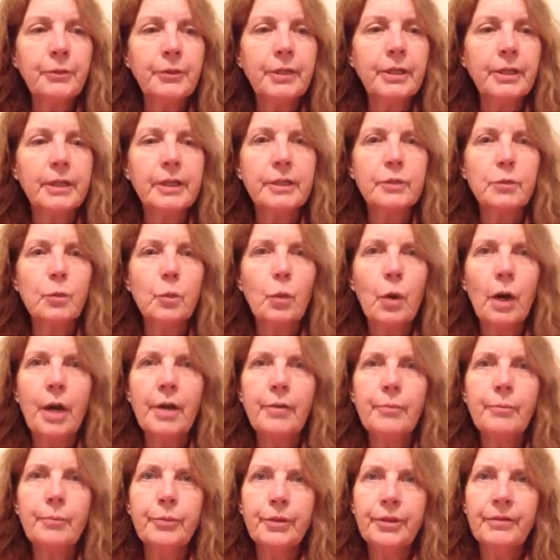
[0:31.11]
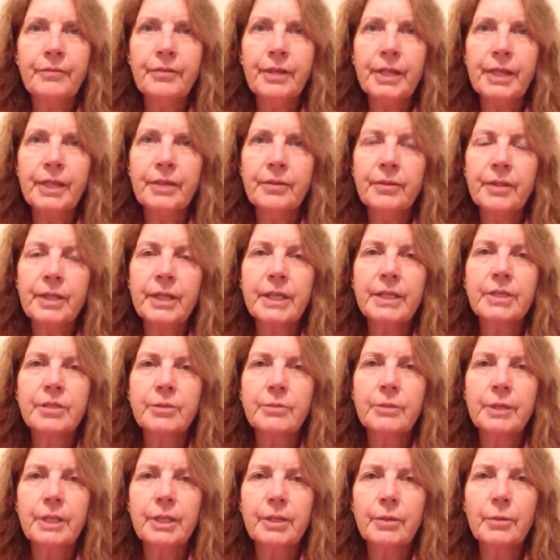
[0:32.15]
There is one brief video that I do
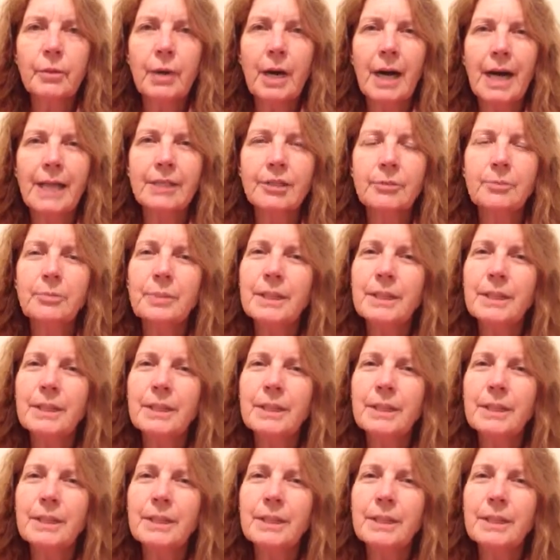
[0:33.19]
want you to watch.